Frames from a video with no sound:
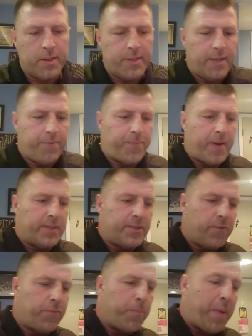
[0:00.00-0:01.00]

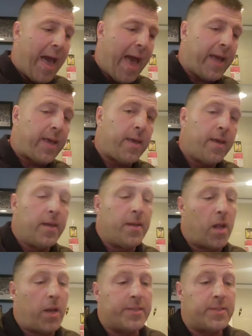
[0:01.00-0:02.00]
Defensive back,
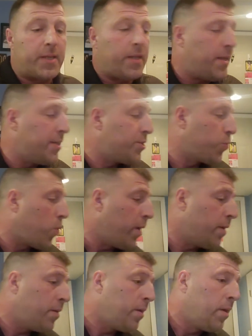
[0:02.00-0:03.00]
now listen to this
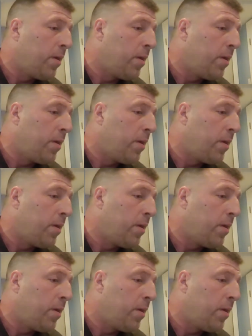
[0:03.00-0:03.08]
one.